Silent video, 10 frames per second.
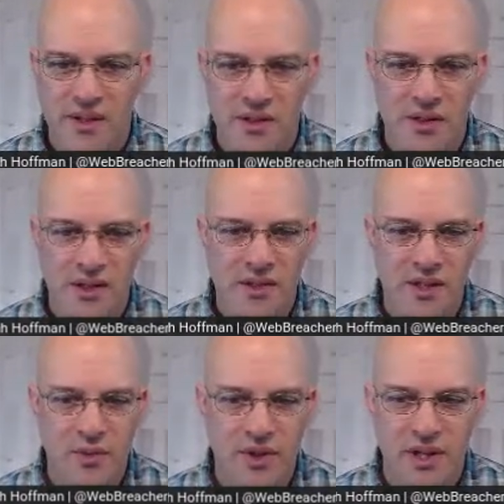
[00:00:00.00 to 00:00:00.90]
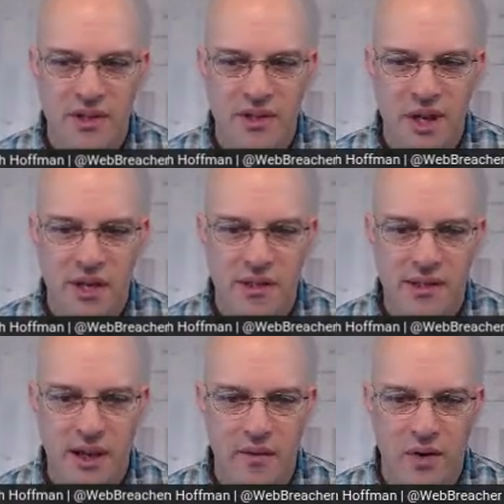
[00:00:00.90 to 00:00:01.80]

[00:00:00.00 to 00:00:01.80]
So let's see what these signs say over